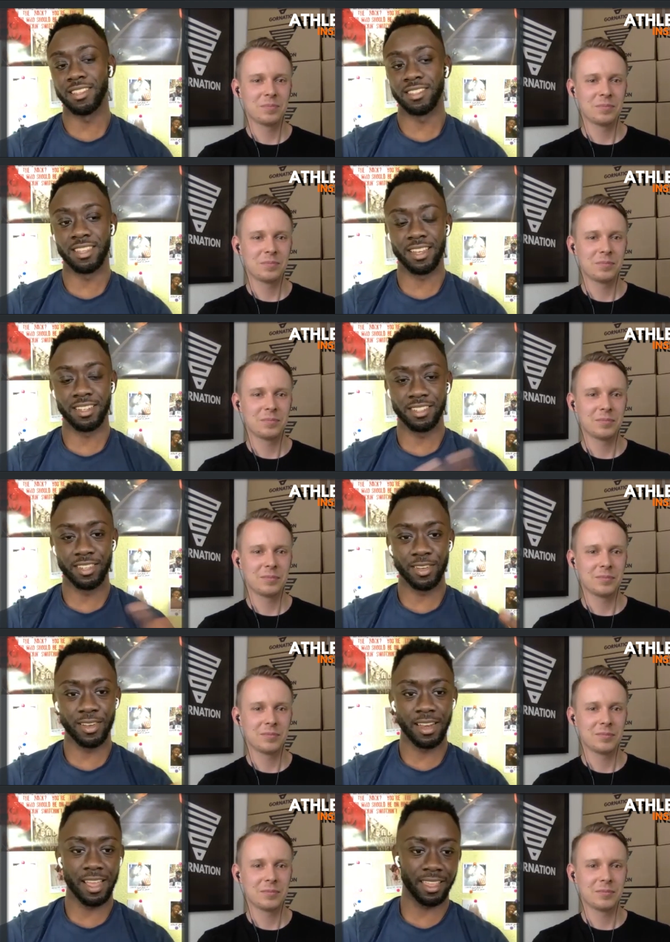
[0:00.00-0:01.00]

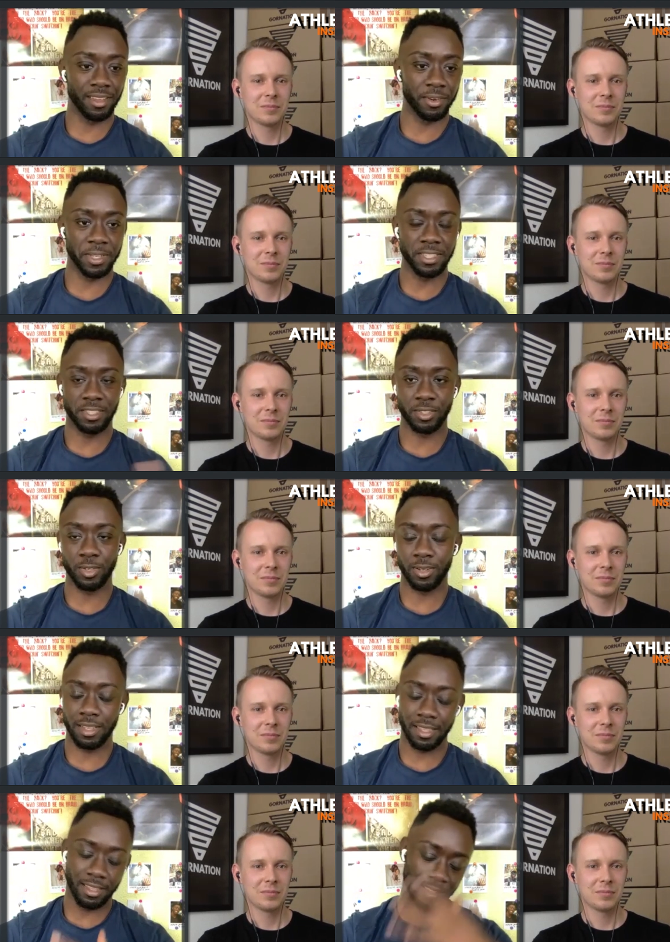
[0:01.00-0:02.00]
Speaker 1: Sergio, like Risto.
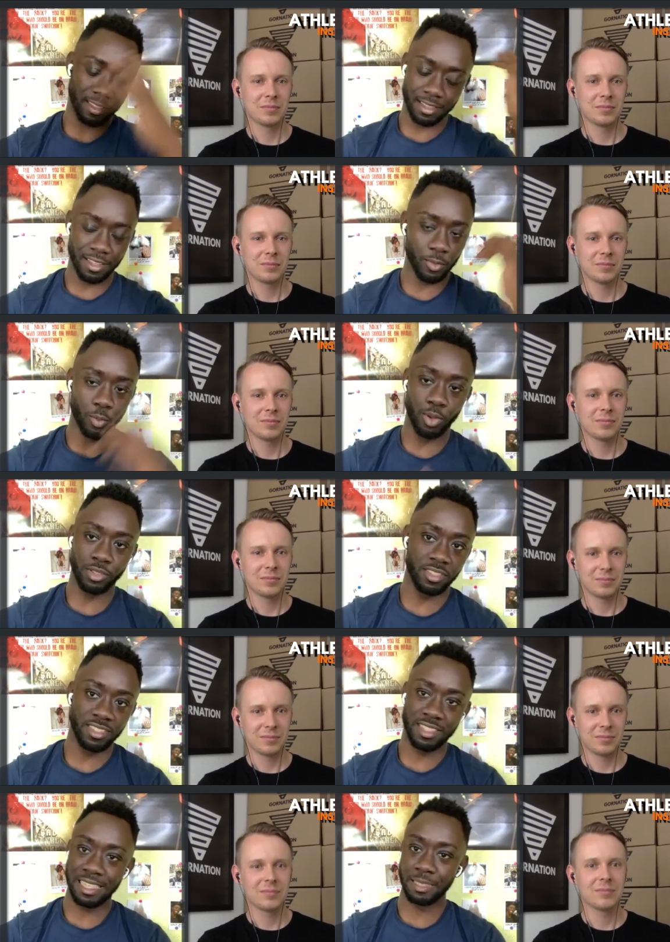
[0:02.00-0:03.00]
It, it was
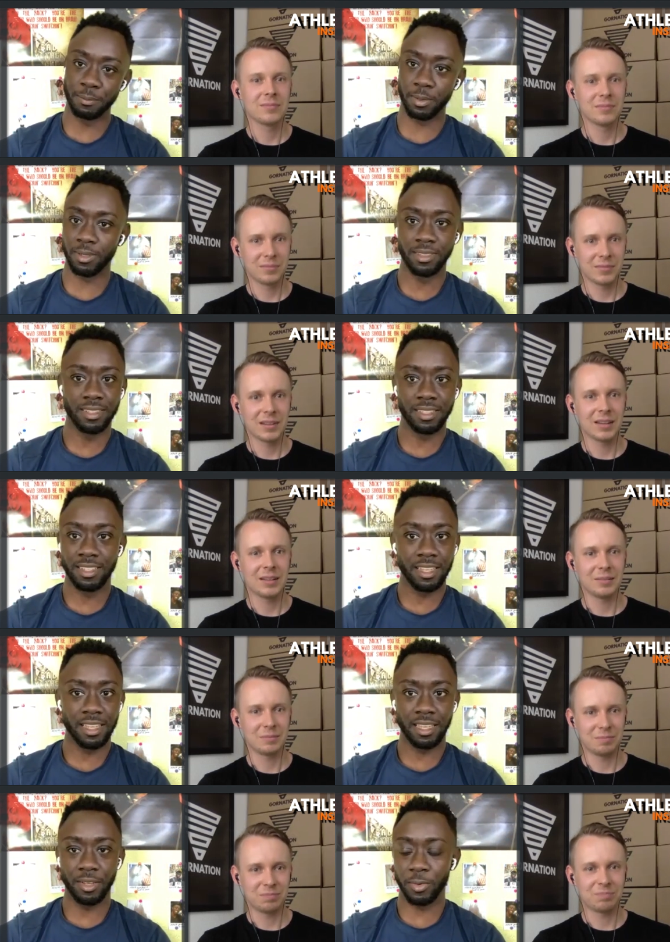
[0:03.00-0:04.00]
insane, bro. Yeah,
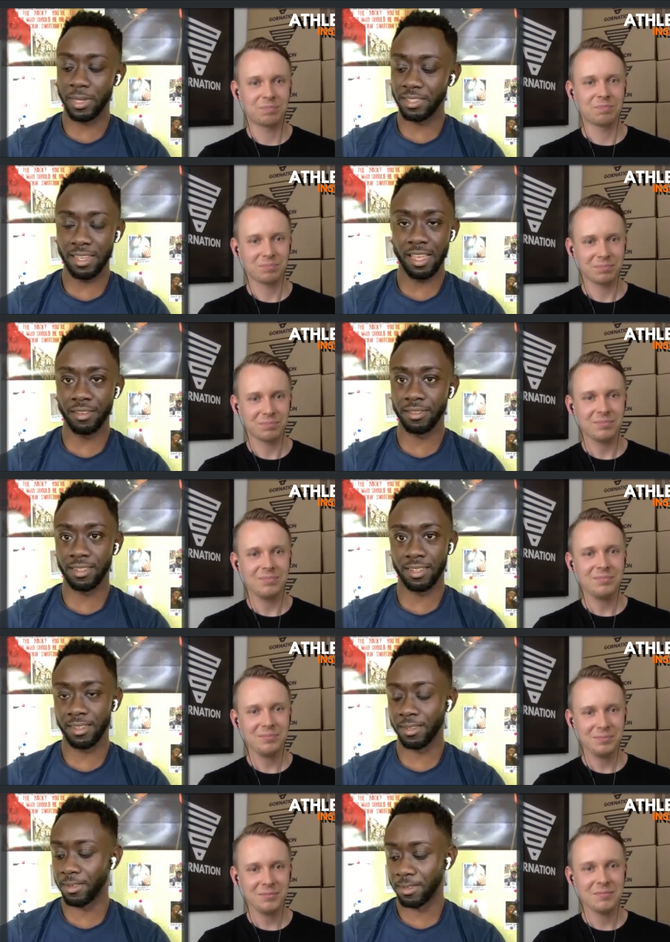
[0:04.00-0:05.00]
in crazy level
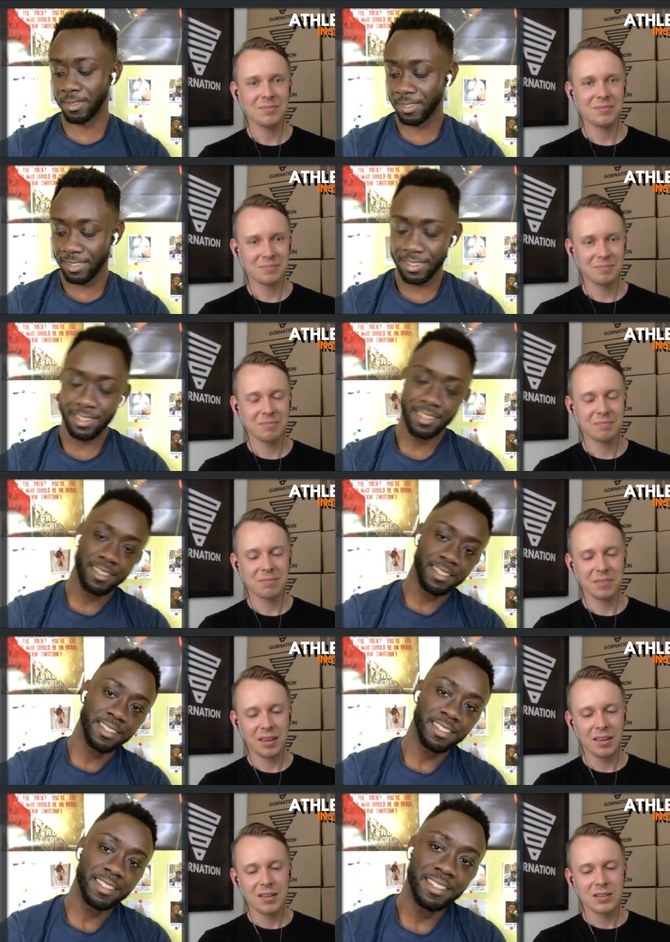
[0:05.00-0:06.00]
here.
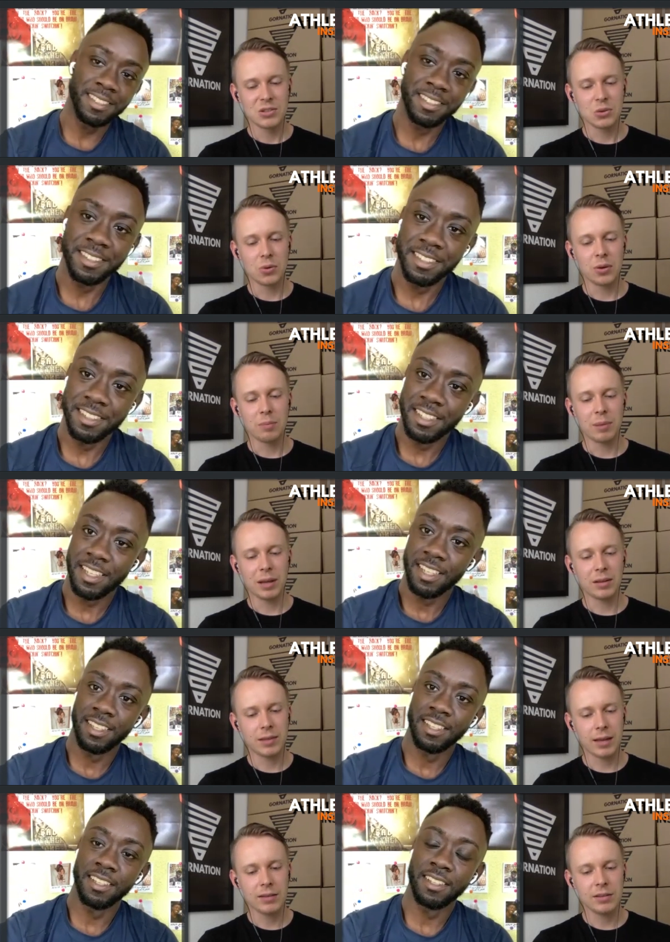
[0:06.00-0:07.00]
Speaker 2: So back
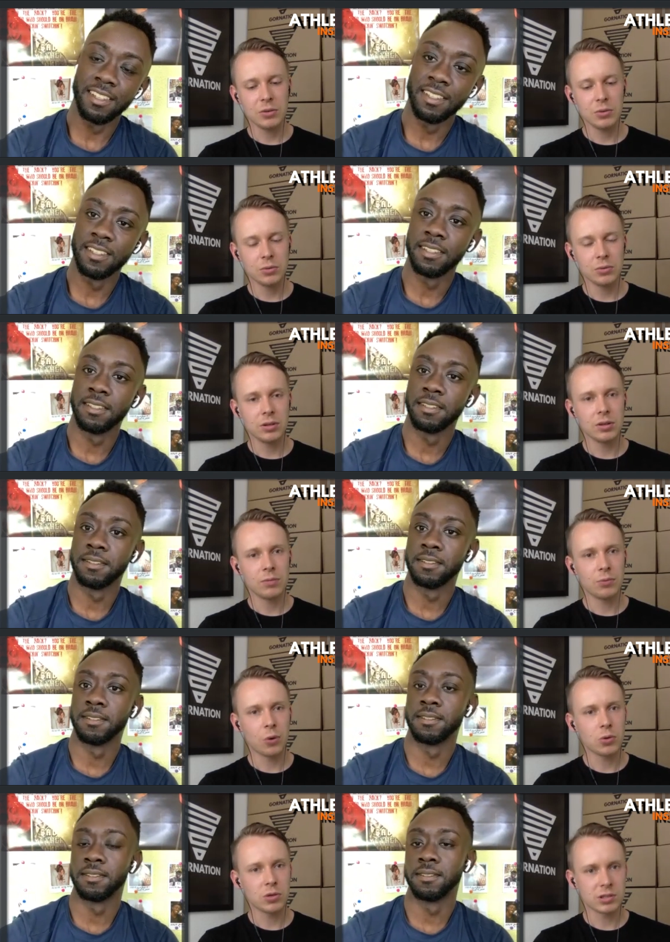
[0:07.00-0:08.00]
then you
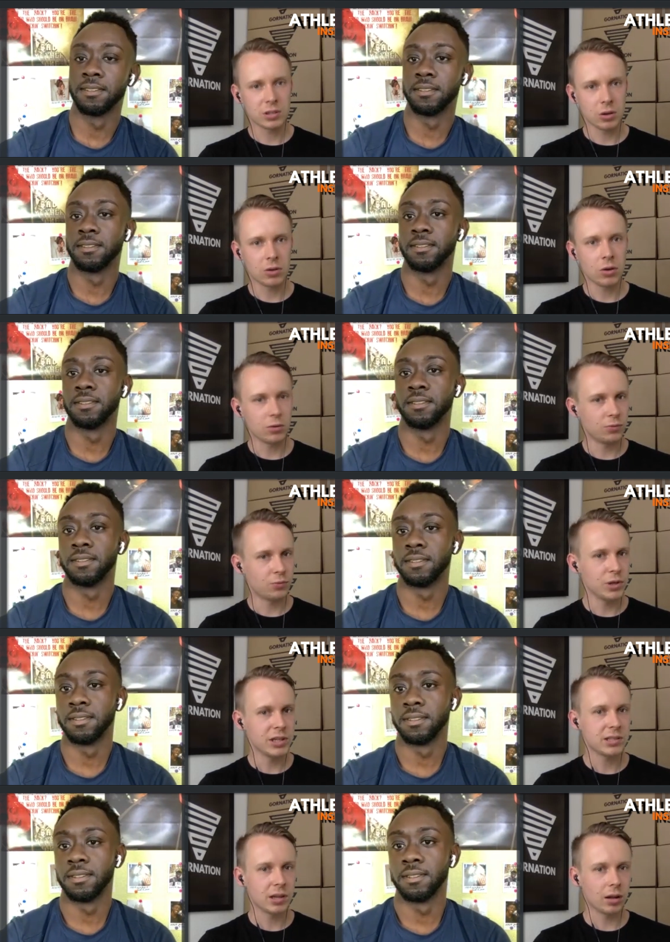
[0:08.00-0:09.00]
focused on on
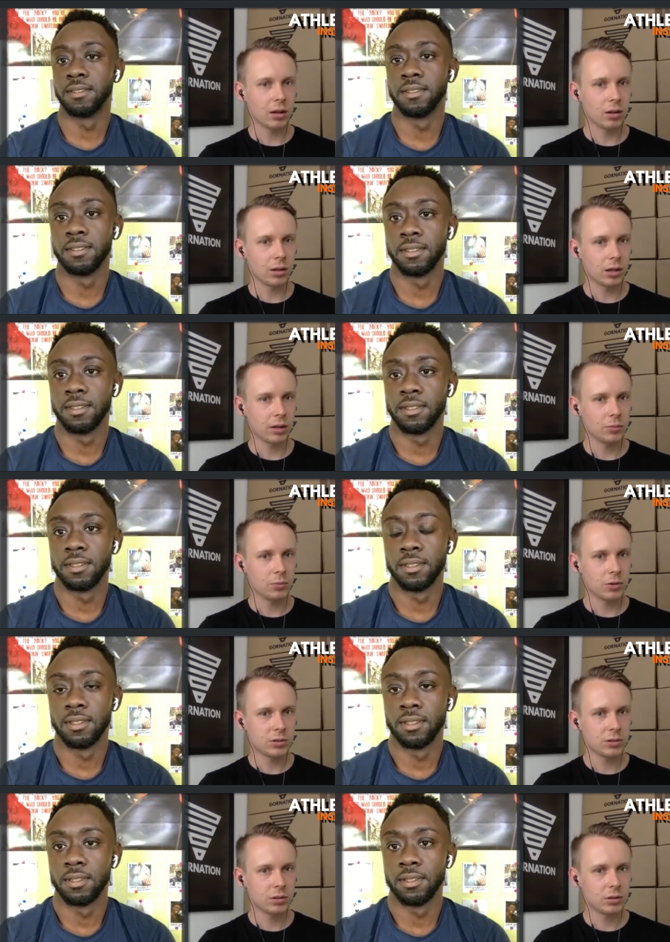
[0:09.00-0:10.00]
freestyle, like it
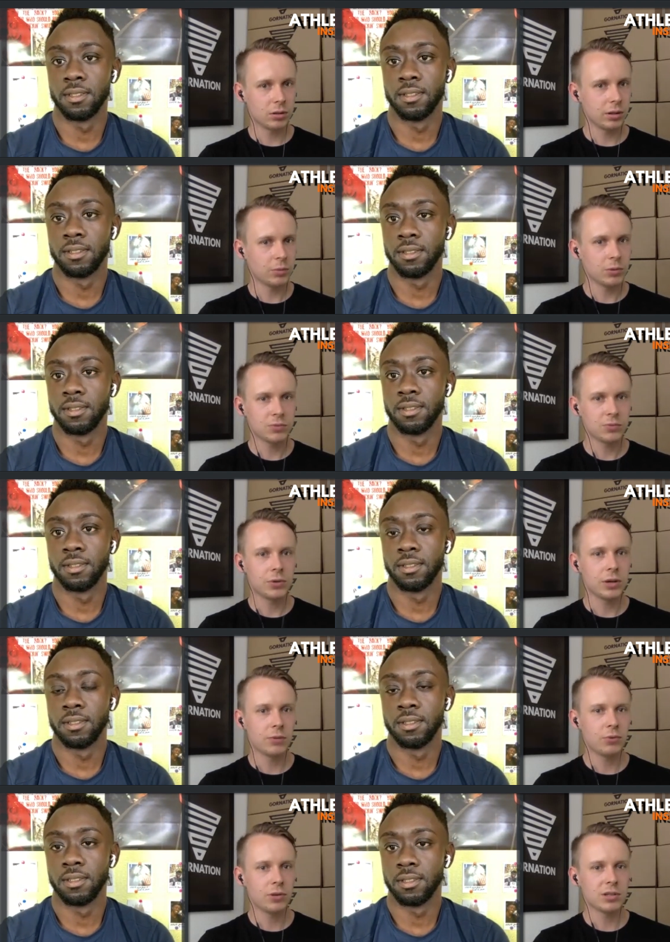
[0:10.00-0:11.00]
was uh, it was a
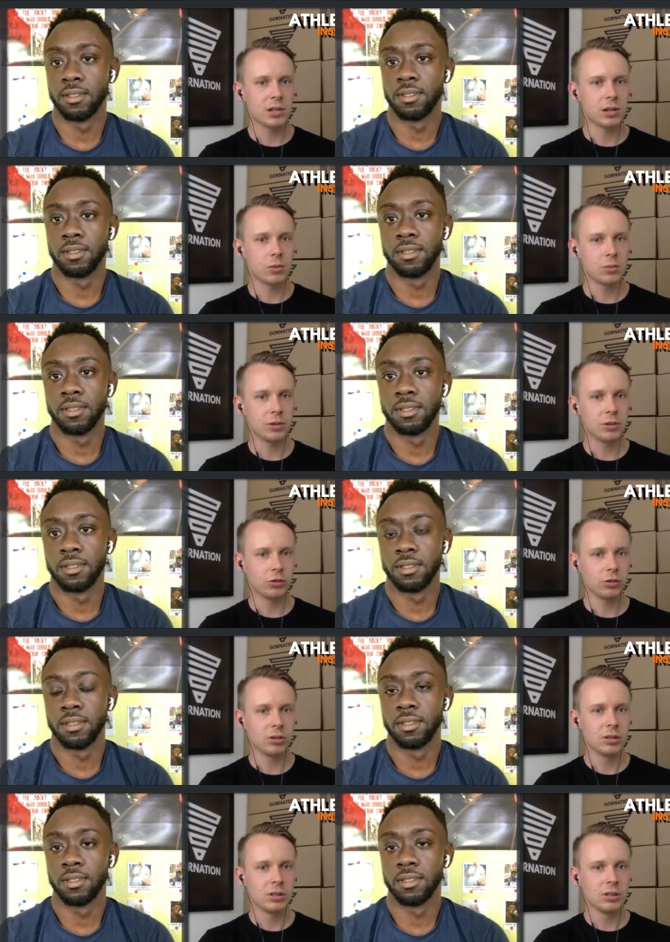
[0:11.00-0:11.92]
freestyle competition.